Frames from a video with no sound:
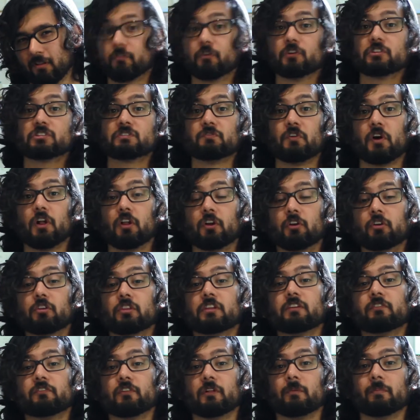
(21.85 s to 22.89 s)
First of all,
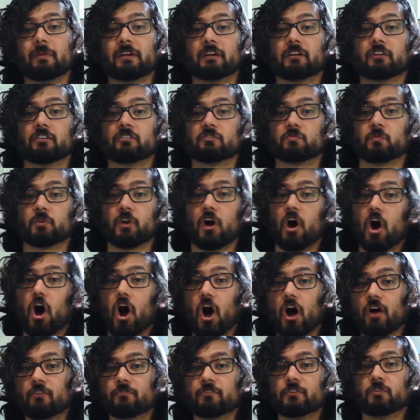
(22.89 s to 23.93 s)
early filmmakers would
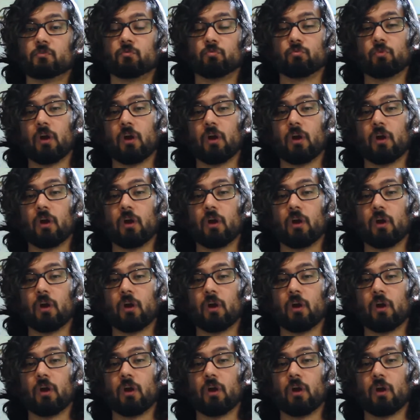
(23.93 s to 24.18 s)
often